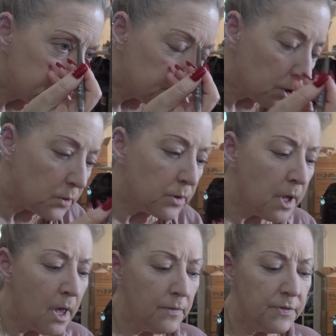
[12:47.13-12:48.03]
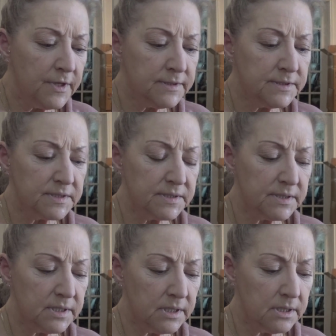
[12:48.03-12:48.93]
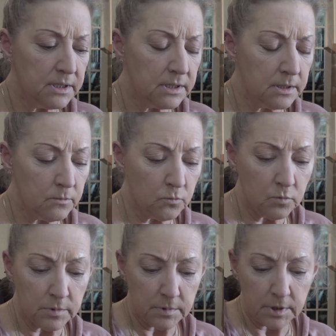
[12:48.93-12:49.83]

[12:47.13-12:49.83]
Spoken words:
don't. This is in,